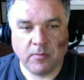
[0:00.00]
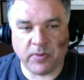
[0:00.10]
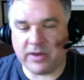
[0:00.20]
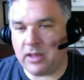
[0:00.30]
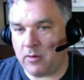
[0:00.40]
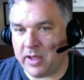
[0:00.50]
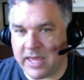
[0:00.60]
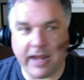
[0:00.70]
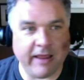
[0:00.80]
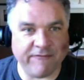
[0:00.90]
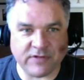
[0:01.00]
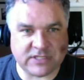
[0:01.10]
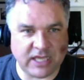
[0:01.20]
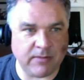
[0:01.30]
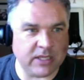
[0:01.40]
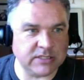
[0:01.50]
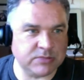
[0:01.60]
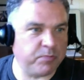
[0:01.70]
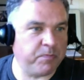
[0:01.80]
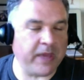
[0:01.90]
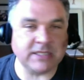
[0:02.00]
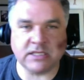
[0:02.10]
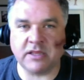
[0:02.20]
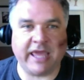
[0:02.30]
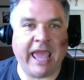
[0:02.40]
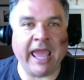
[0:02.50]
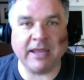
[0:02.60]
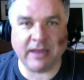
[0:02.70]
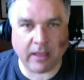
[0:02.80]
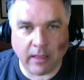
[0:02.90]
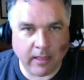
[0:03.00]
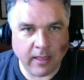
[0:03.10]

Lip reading: But, you know, again, if a team is basically handing